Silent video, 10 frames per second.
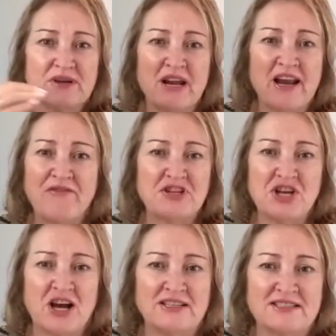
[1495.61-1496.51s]
I mean, every
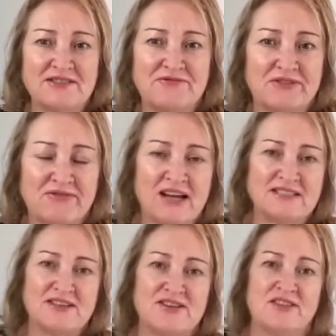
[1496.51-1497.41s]
child is different,
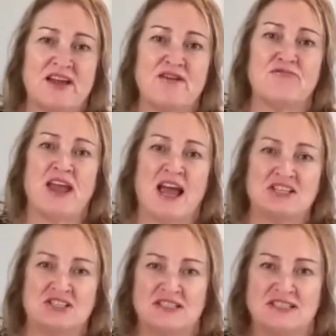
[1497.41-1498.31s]
right? So their
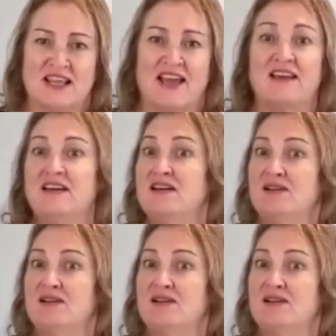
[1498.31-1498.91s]
reaction to that